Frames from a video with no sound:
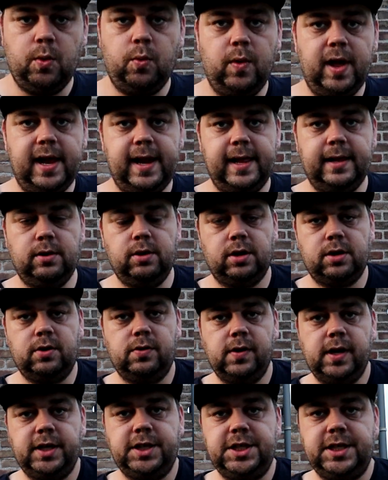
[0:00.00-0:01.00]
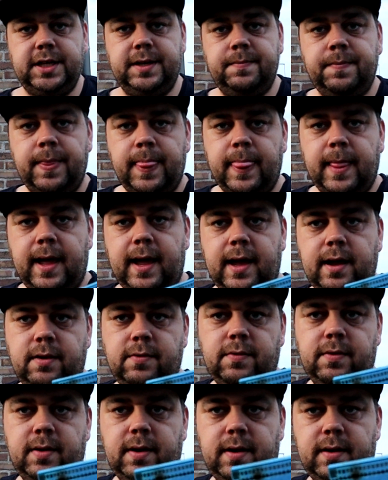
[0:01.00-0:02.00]
well, it got crunchy,
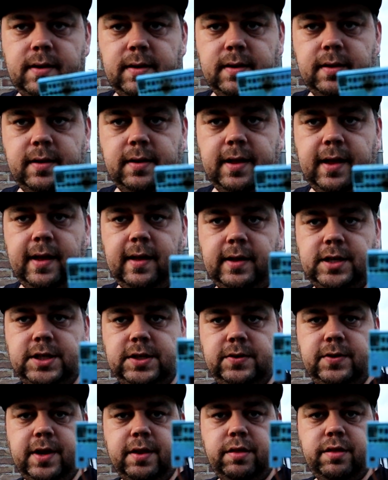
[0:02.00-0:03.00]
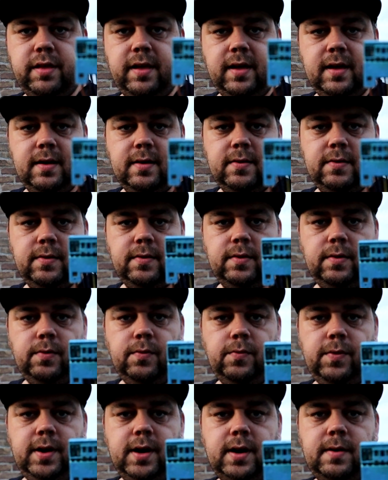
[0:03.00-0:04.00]
and as you can see,
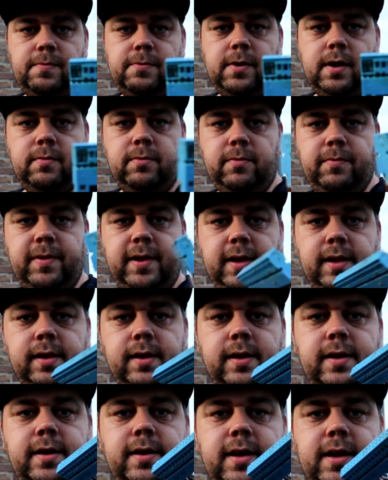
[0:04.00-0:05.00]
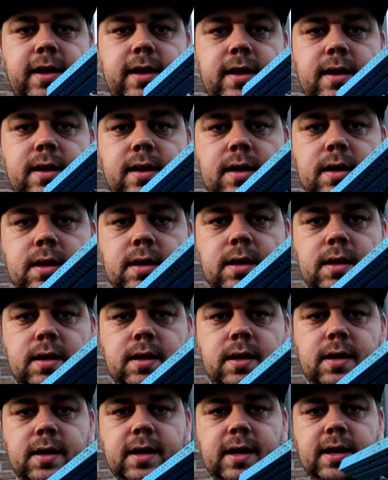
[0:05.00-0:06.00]
we are probably lucky
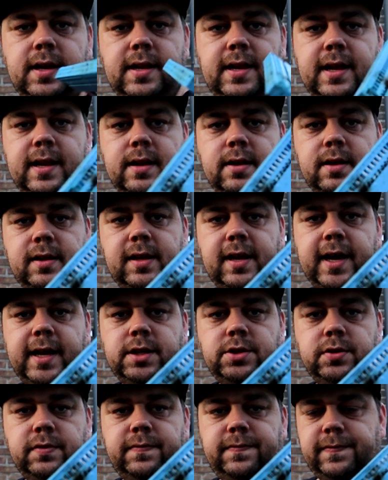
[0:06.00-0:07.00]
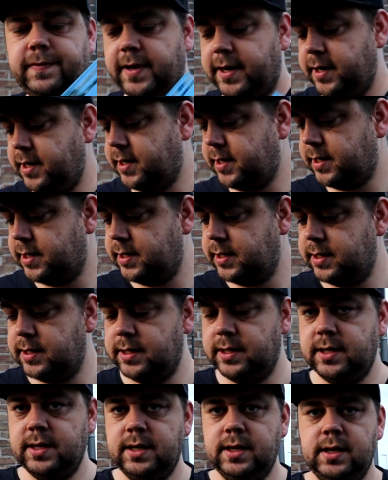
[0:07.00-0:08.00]
it did not catch on fire.
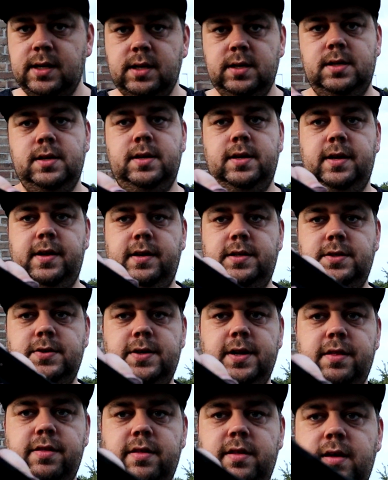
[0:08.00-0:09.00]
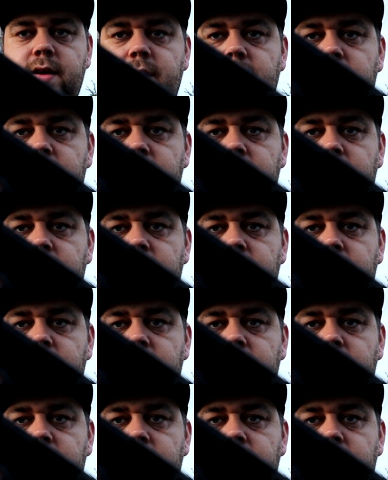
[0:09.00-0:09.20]
As you can see,